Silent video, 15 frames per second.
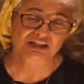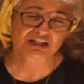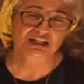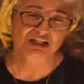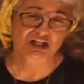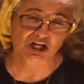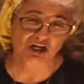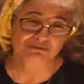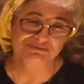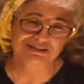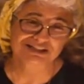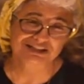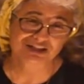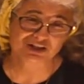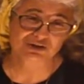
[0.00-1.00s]
Common
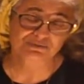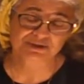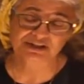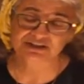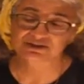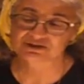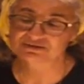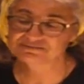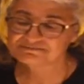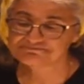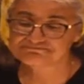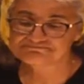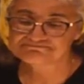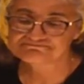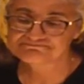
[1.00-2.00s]
denominator.
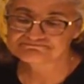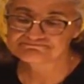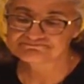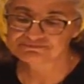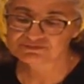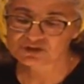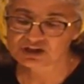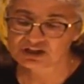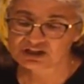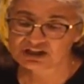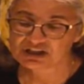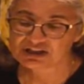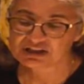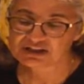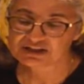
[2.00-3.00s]

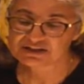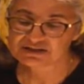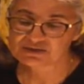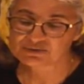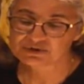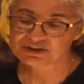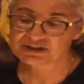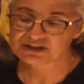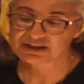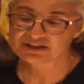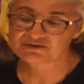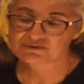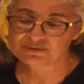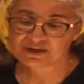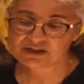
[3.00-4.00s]
This would
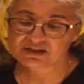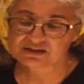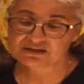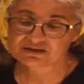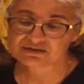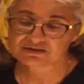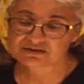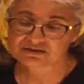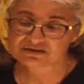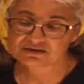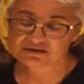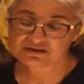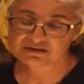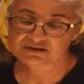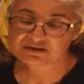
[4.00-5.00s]
give me
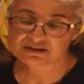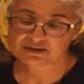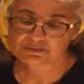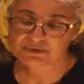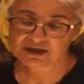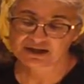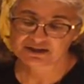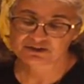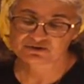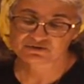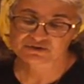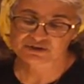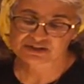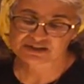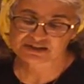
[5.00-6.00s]
pi over
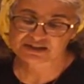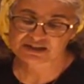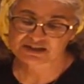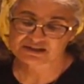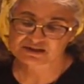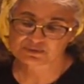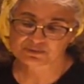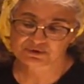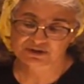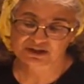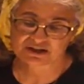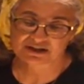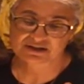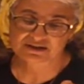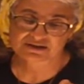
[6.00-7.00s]
6
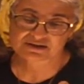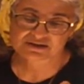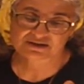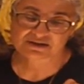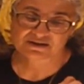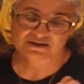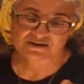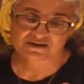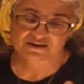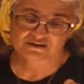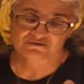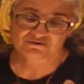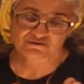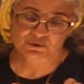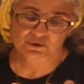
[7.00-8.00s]
plus
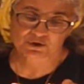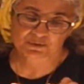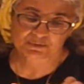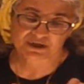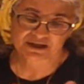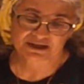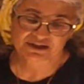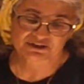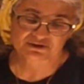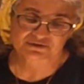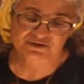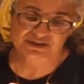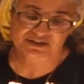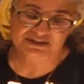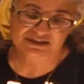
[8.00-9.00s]
4 pi over
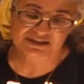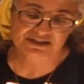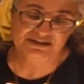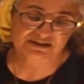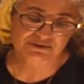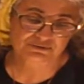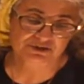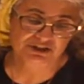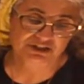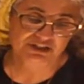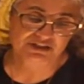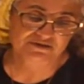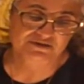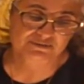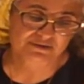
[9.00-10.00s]
6, which
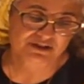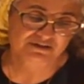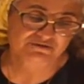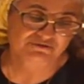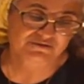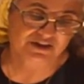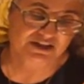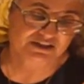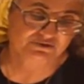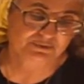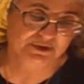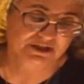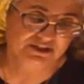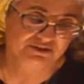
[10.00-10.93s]
gives me 5 pi